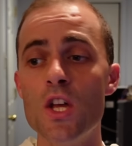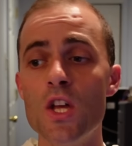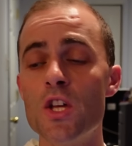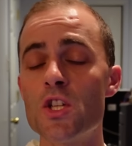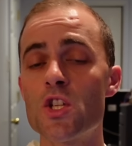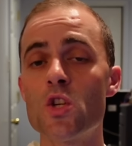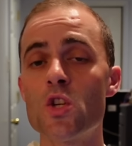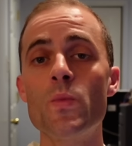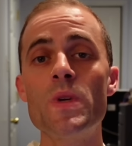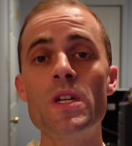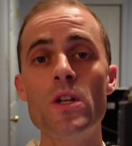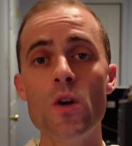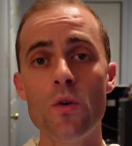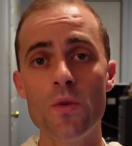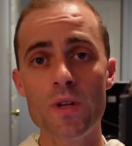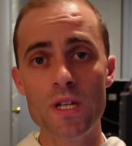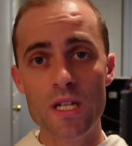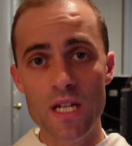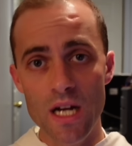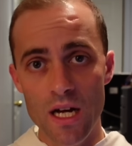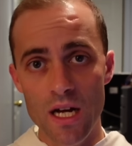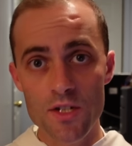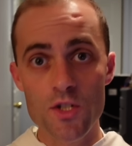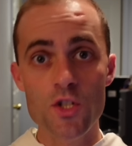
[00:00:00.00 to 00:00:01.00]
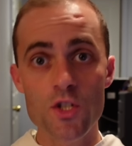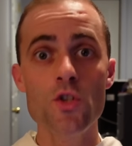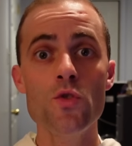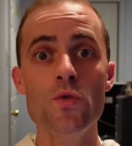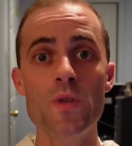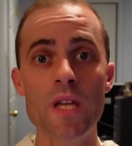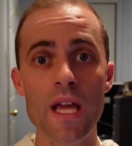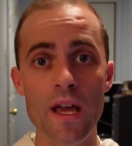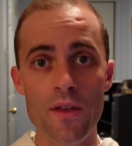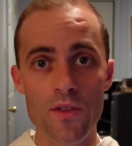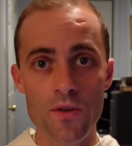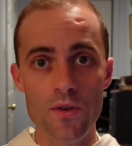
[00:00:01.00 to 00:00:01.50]
So we go to God
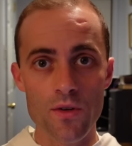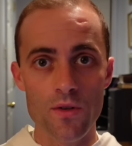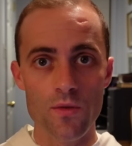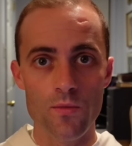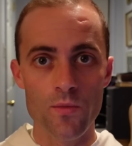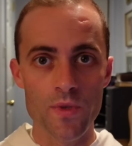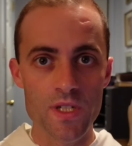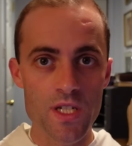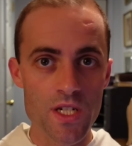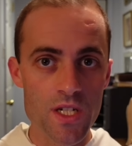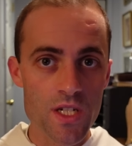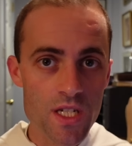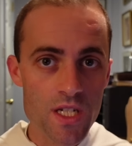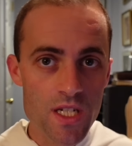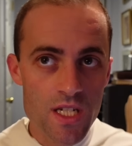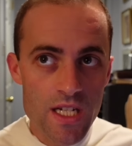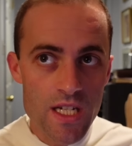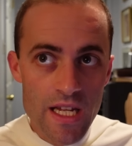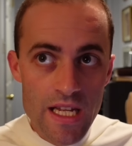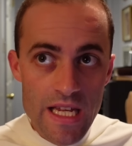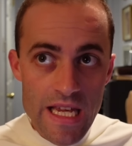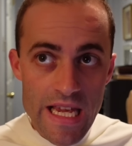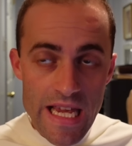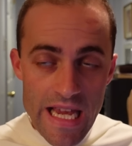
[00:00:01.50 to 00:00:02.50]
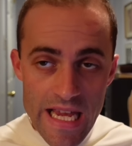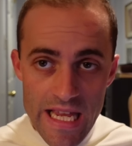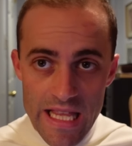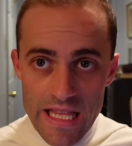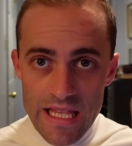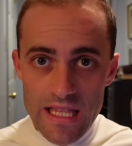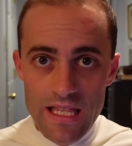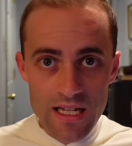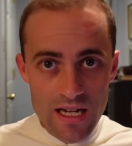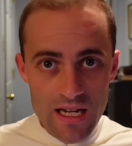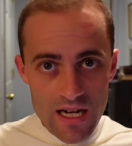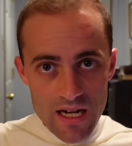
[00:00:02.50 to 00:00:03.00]
together, which is to say,
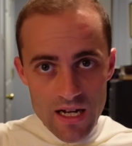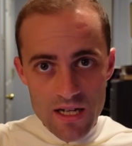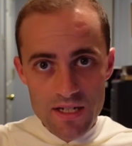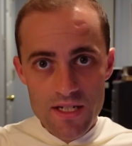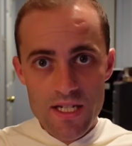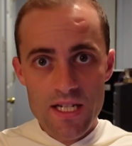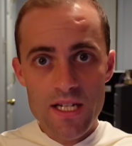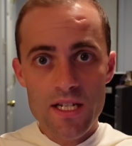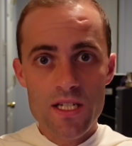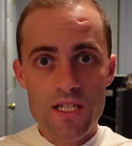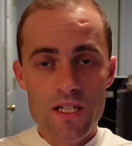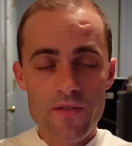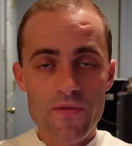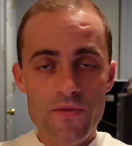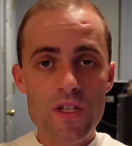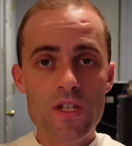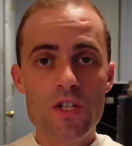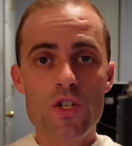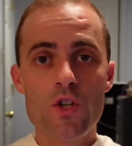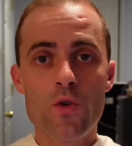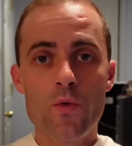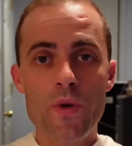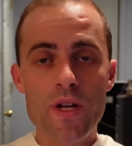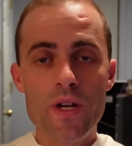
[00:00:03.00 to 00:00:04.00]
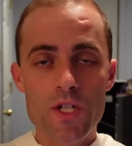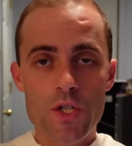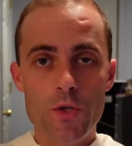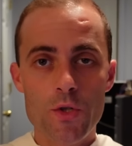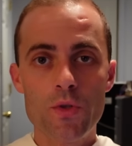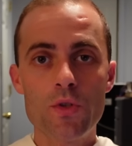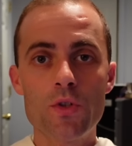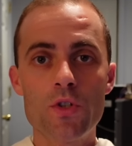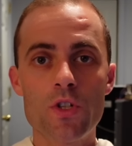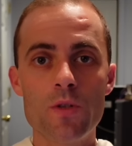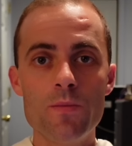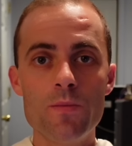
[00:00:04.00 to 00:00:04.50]
in the context of this
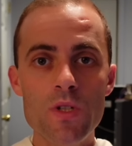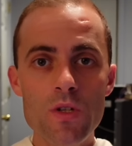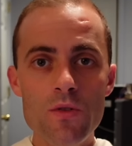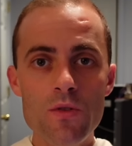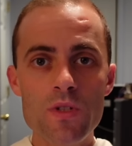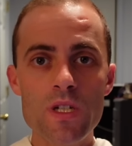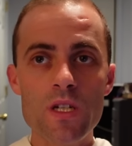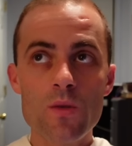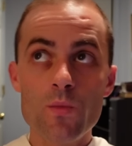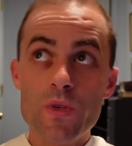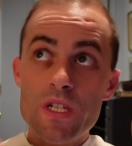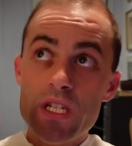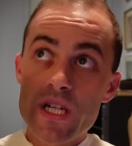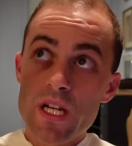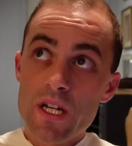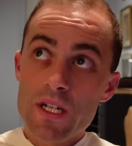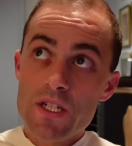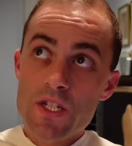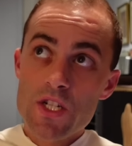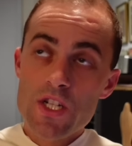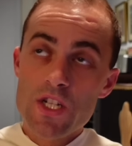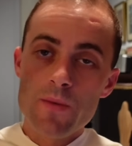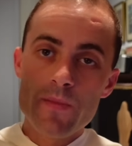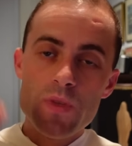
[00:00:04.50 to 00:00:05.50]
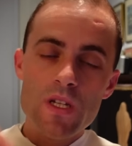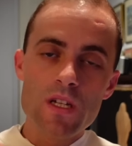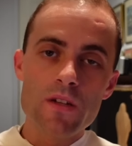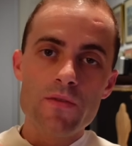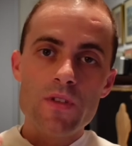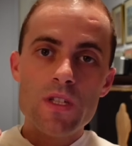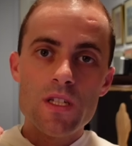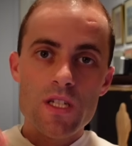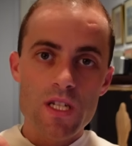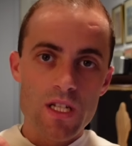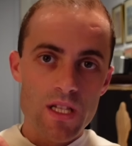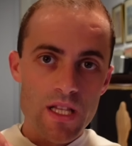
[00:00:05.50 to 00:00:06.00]
terrestrial communion, we touch something of
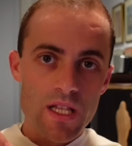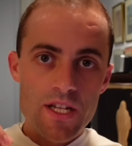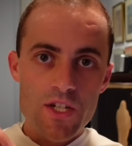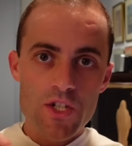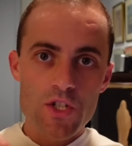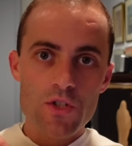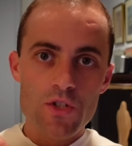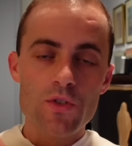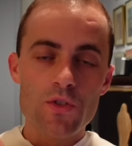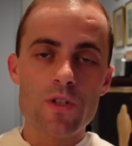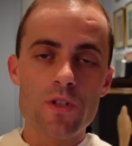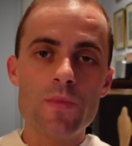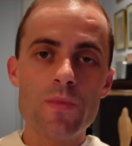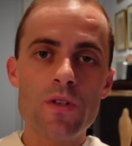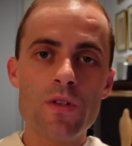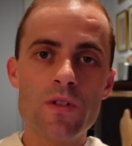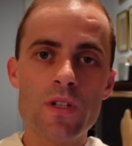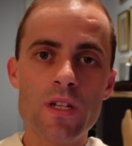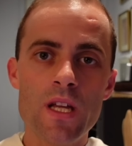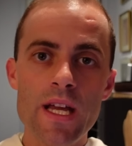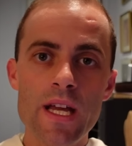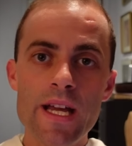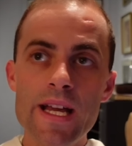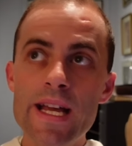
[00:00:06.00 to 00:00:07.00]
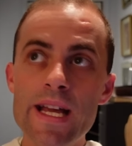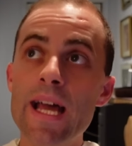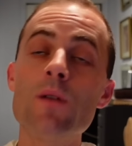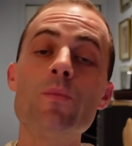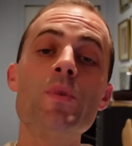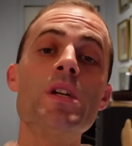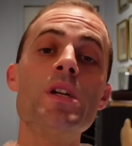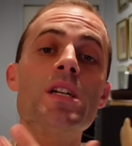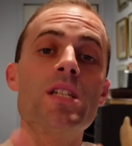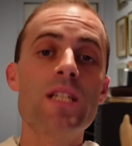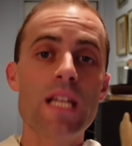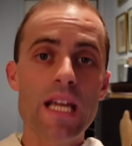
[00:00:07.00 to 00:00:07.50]
the celestial communion and
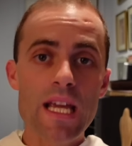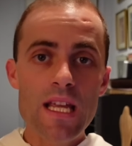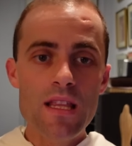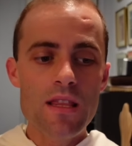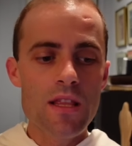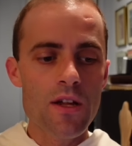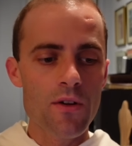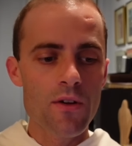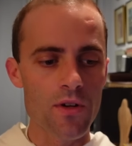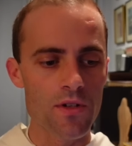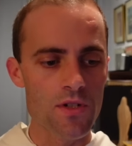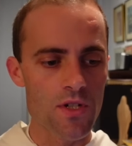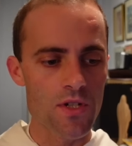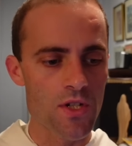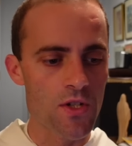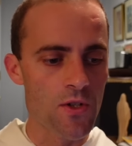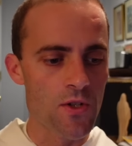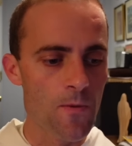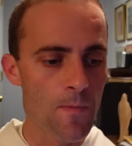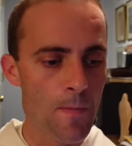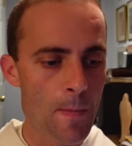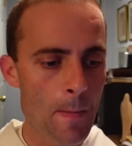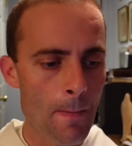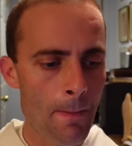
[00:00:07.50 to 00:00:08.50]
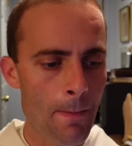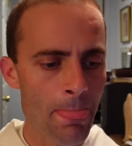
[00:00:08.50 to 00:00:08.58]
we attain thereunto.